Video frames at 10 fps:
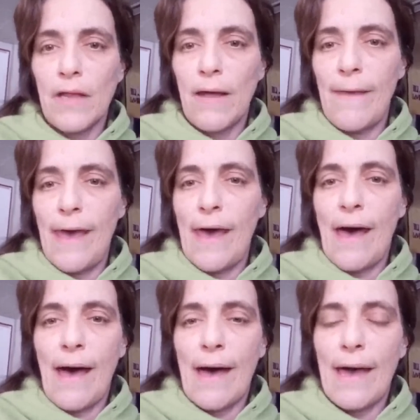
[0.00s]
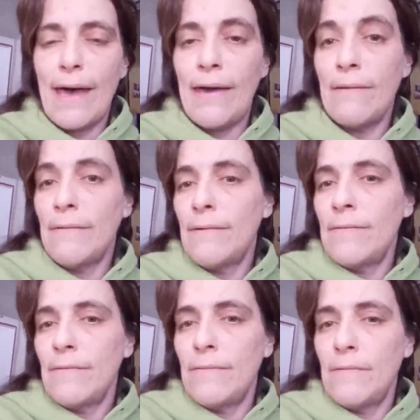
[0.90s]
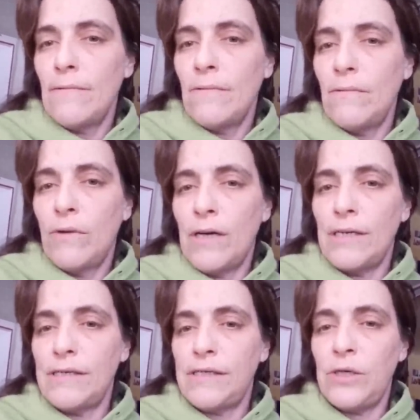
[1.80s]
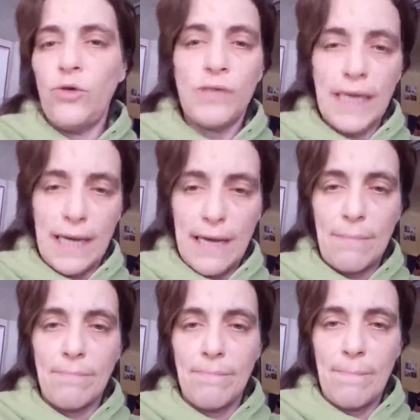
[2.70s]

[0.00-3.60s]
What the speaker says: that I was using him.